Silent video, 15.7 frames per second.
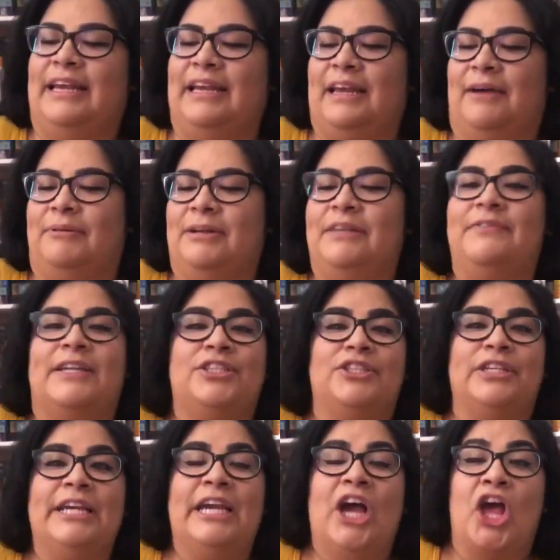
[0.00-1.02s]
I would
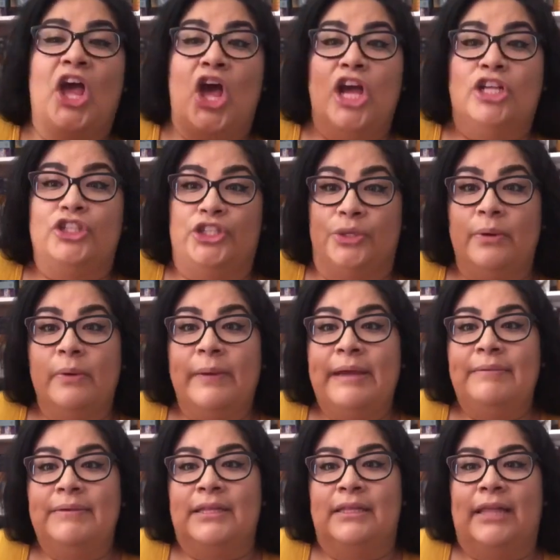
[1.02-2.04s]
eventually do
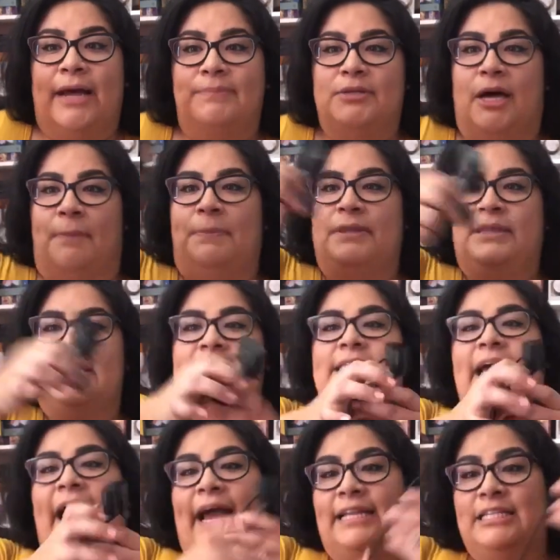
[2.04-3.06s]
away with the laptop, but
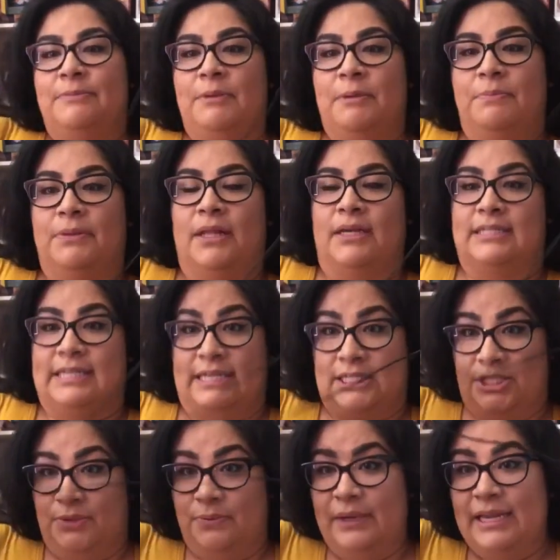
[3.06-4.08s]
this had to be plugged
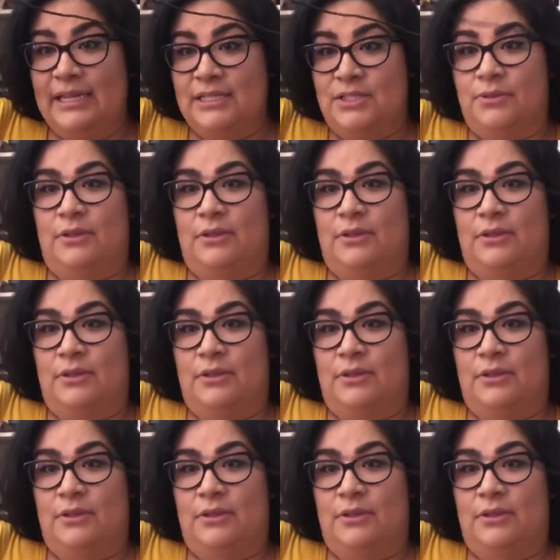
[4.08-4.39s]
into it.